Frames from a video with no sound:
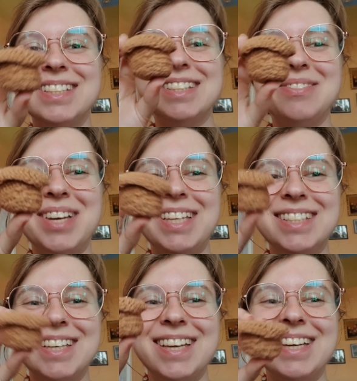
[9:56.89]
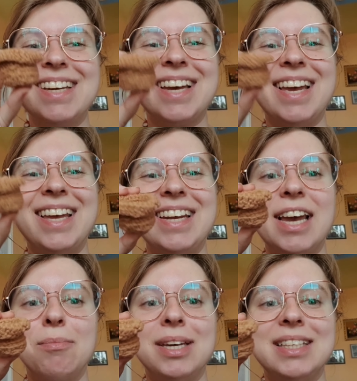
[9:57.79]
it's amazing and
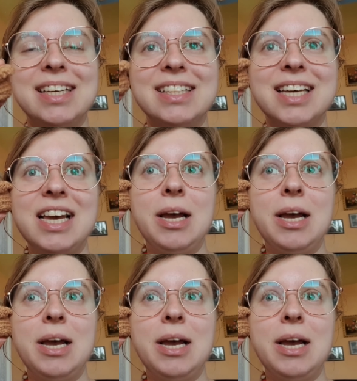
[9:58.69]
I made it.